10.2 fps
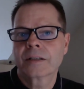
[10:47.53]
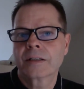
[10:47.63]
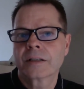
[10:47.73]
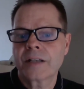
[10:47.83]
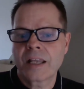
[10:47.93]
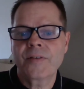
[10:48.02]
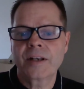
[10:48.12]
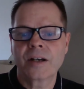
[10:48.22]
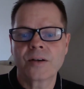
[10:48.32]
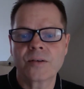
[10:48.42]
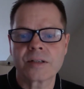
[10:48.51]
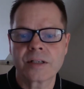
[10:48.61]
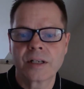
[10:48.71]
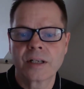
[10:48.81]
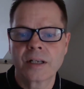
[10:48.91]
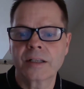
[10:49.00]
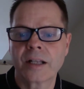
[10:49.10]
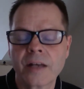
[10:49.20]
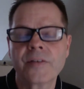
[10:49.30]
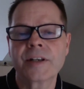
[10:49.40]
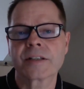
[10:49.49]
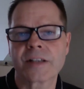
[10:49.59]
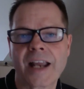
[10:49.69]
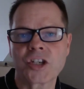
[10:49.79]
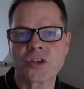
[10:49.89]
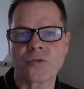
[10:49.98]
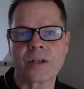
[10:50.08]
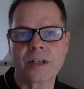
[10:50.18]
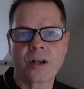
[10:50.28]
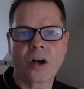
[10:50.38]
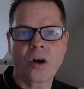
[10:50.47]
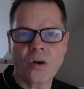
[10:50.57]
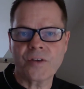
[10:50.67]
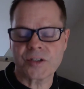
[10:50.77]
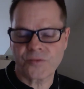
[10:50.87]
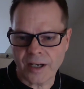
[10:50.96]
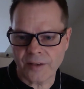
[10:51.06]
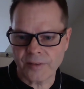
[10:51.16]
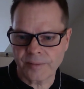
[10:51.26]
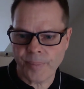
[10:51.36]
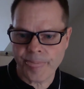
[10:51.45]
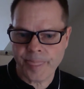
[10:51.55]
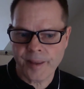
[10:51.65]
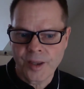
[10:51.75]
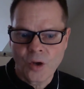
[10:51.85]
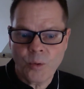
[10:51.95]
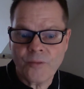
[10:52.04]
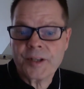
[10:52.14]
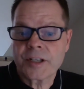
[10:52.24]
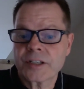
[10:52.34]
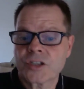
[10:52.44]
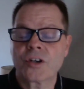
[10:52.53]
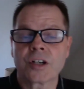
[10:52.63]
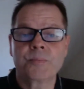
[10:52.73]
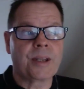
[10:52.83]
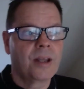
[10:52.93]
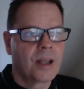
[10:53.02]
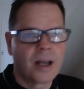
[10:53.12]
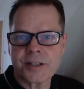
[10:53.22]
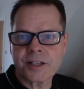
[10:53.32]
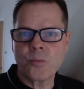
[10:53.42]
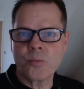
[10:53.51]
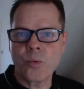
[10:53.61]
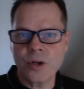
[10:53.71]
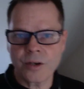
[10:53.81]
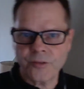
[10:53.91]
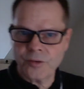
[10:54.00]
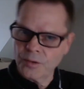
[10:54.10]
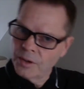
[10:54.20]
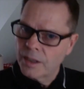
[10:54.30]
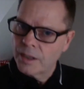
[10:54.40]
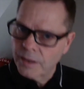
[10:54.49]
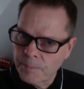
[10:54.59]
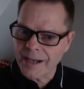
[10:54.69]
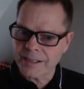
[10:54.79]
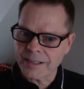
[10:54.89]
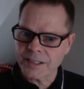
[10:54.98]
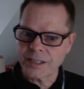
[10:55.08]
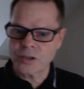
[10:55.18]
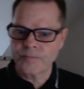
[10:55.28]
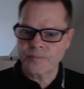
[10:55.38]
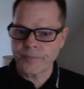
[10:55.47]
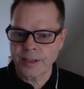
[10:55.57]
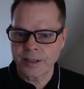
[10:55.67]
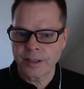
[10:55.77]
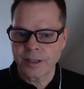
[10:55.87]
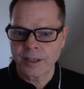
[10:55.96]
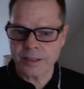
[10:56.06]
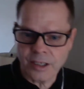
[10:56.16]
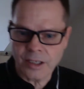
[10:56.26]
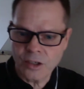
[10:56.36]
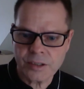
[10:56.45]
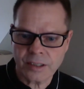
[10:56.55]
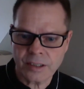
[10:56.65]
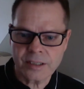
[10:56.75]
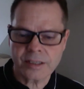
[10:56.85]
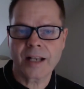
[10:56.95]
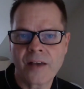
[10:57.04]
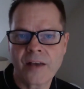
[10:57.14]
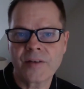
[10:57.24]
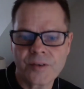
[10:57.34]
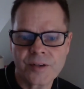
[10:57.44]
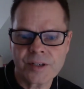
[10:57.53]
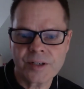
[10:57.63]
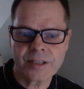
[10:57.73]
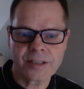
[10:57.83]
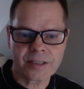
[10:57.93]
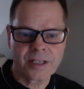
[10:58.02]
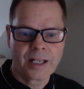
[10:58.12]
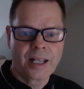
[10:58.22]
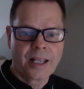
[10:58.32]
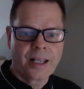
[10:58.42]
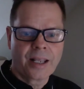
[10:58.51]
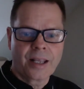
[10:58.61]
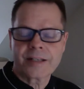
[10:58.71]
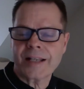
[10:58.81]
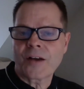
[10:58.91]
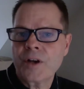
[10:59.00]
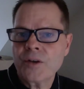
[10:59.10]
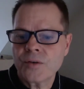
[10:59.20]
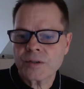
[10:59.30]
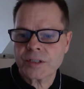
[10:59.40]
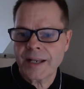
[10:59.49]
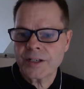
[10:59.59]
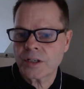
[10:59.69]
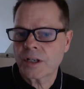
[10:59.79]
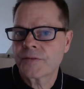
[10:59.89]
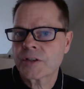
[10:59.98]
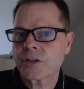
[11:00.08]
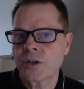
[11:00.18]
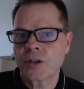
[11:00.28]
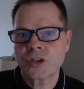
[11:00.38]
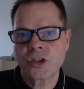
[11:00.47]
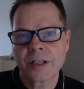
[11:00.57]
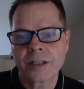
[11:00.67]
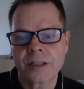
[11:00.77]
David knows, in the loving sanctuary of his father. One thing that struck me as I worked through the passage, as I looked at these 11 verses, is that real sense of searching and